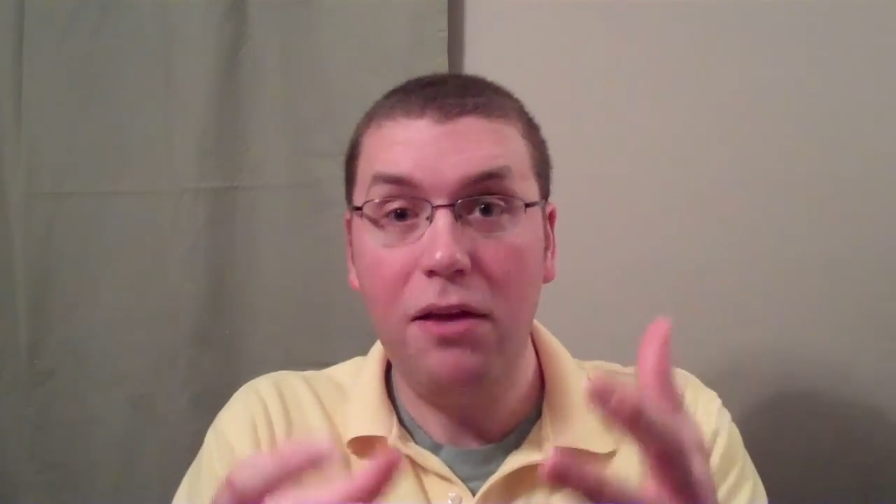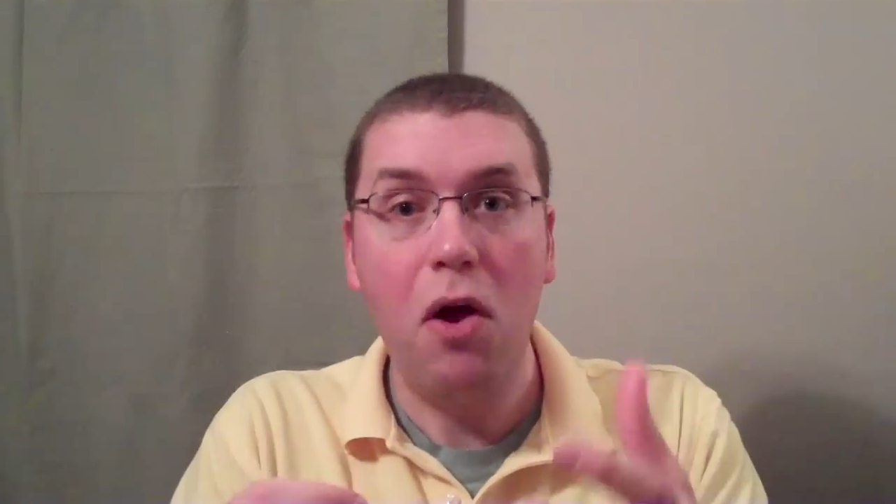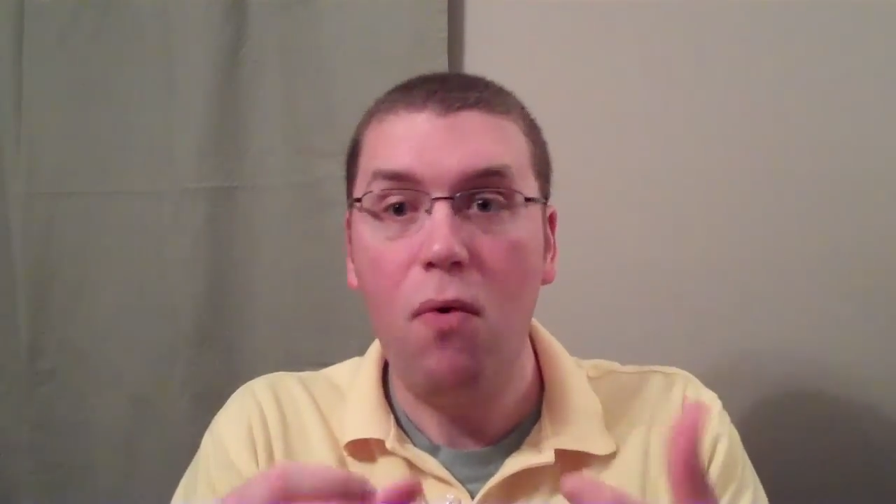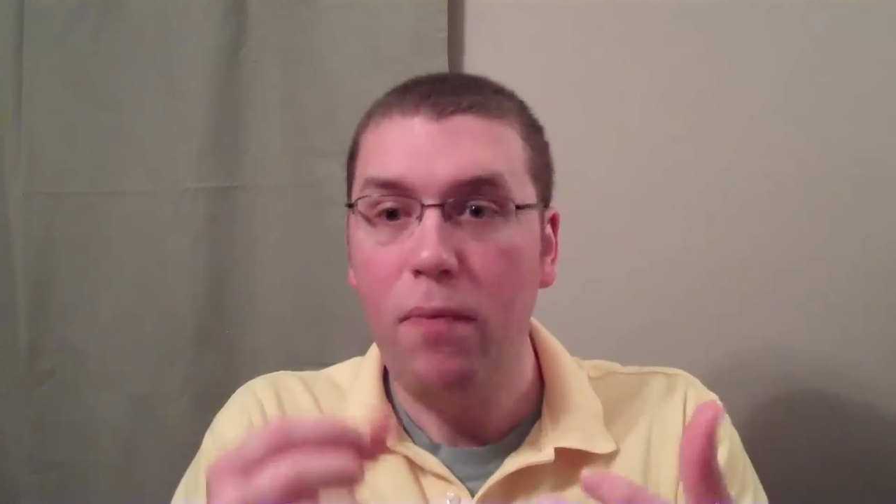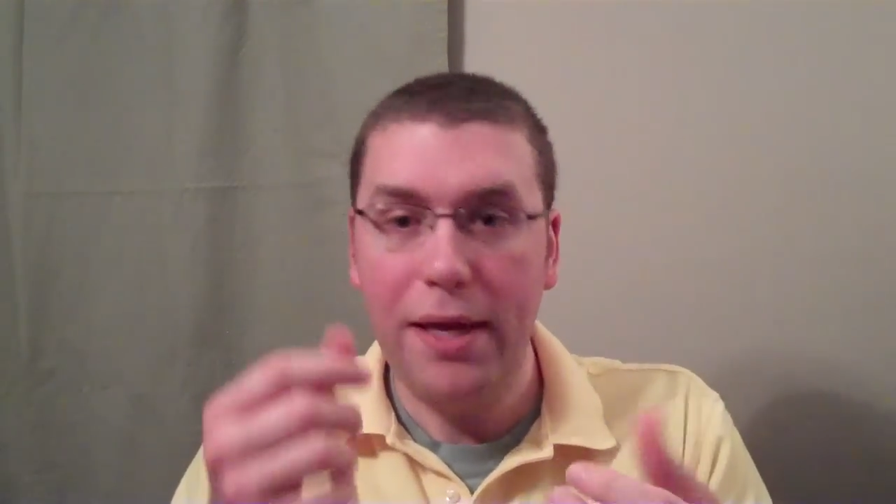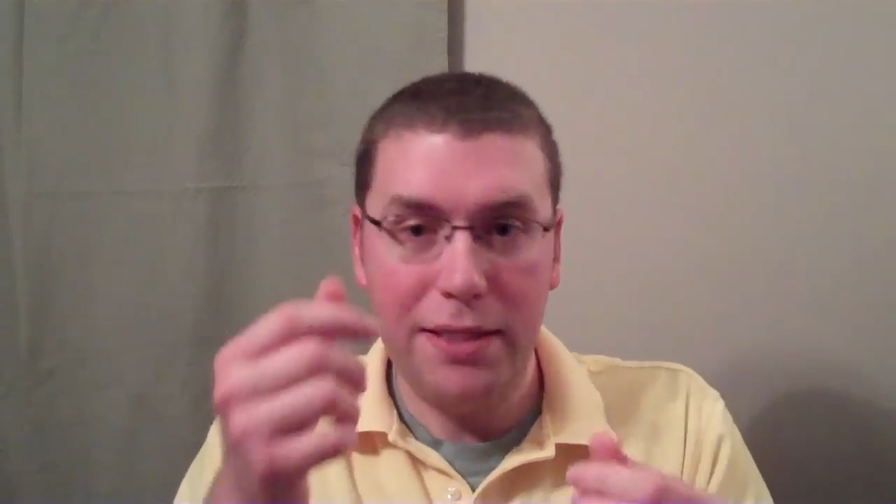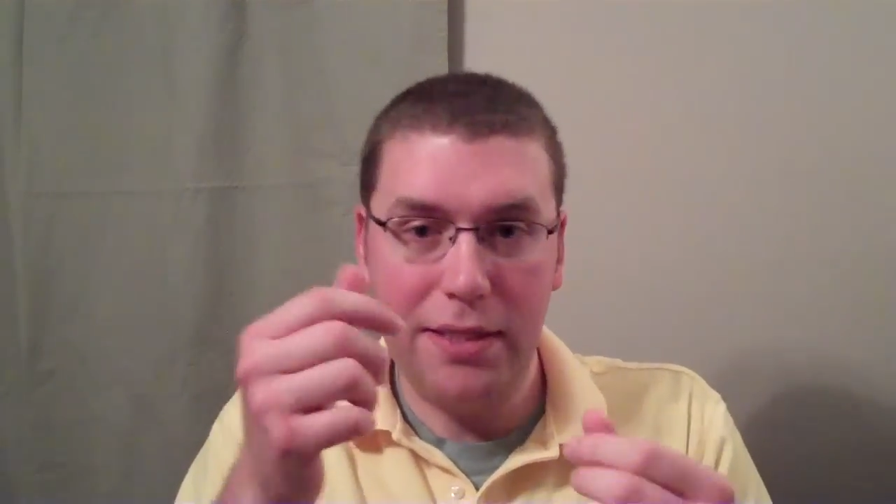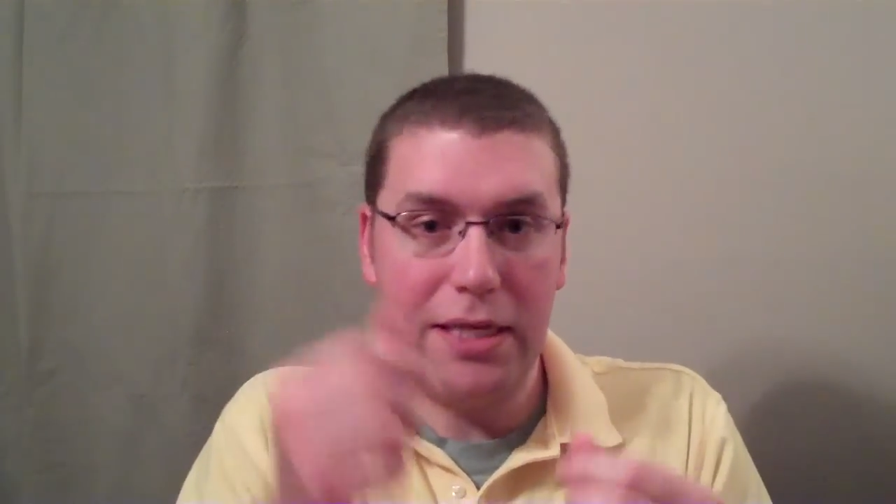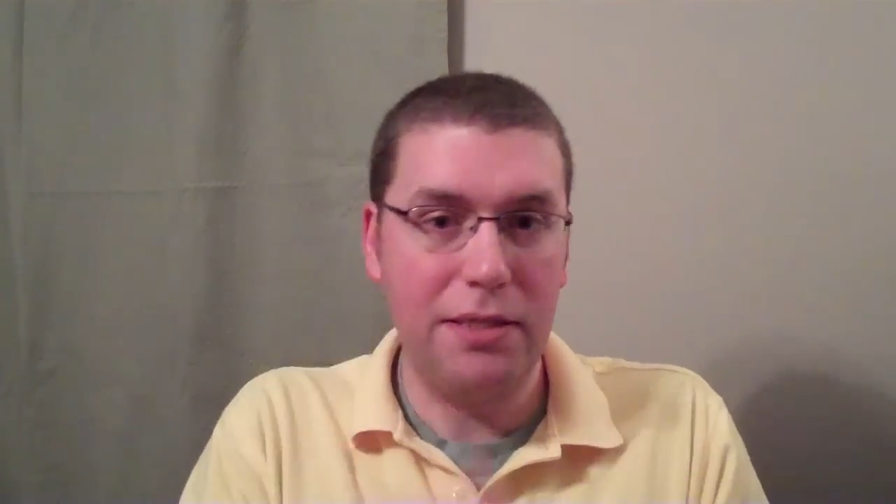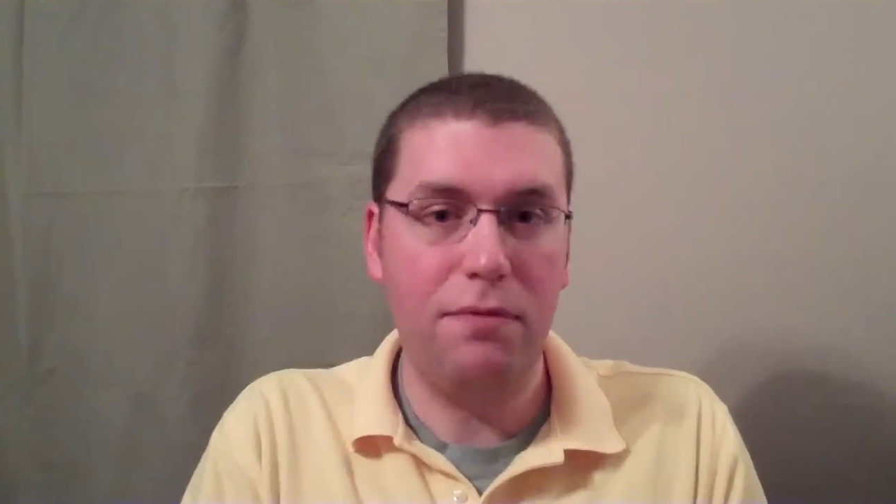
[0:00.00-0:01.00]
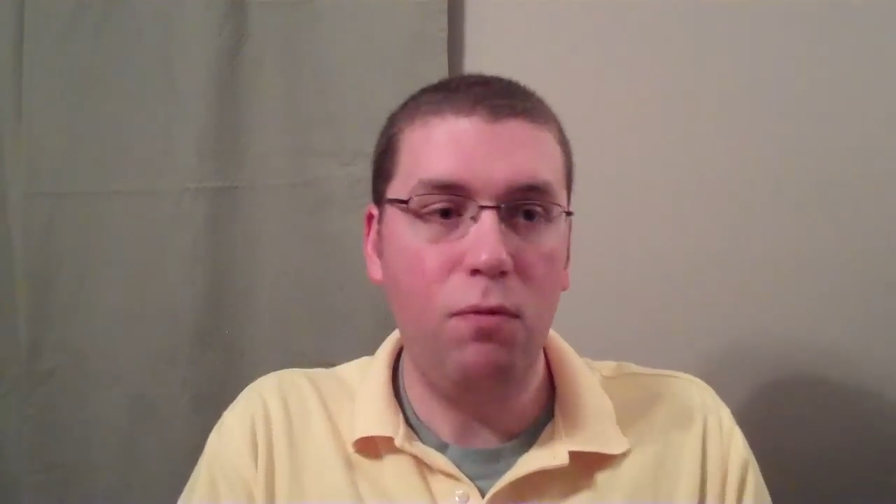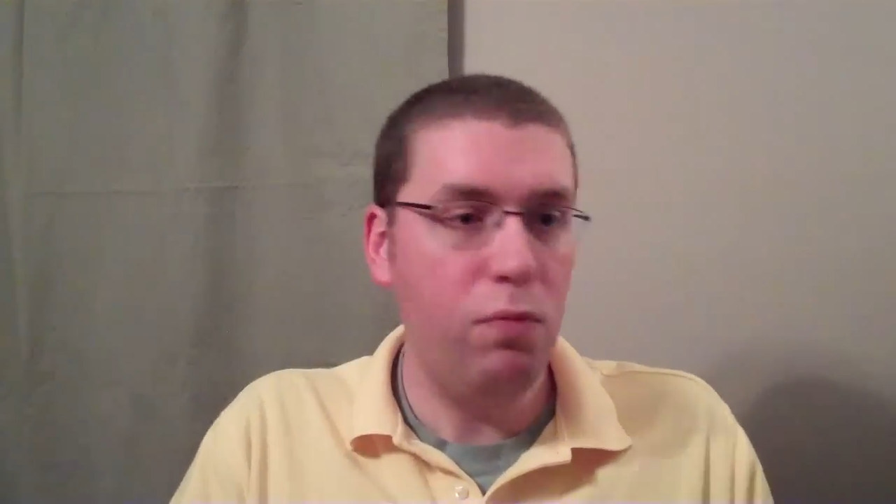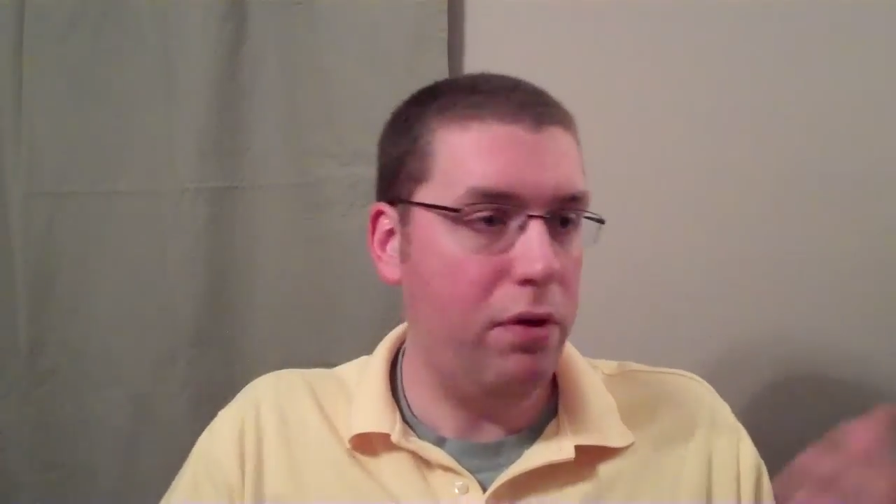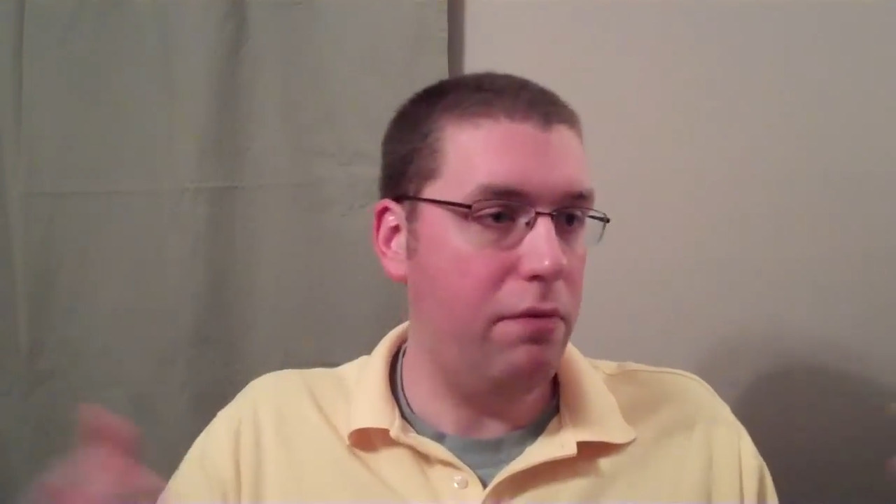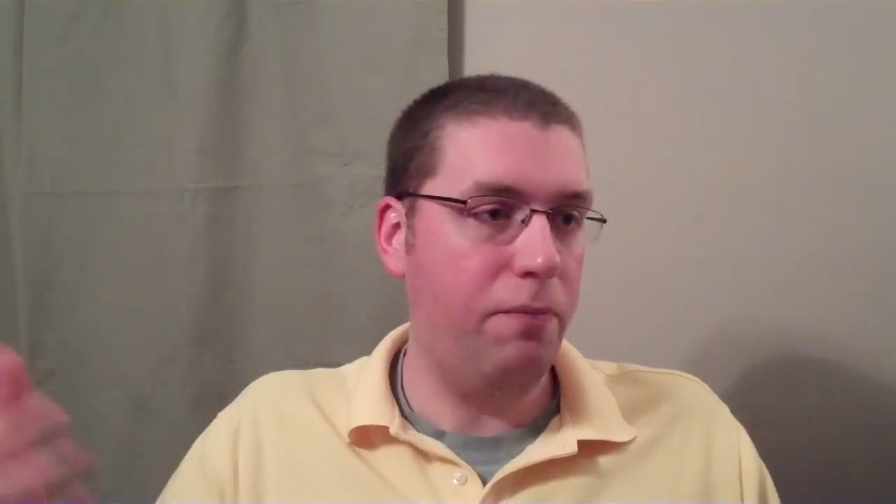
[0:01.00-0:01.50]
you know, it's this,
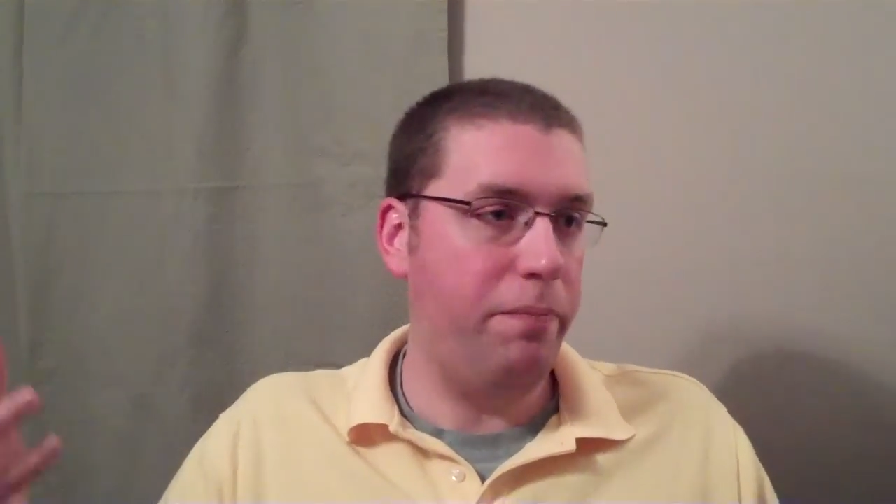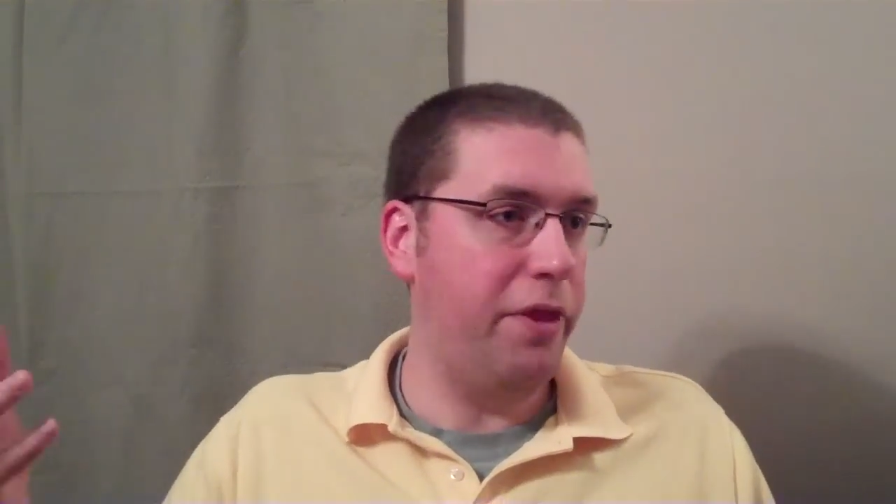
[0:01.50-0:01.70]
uh,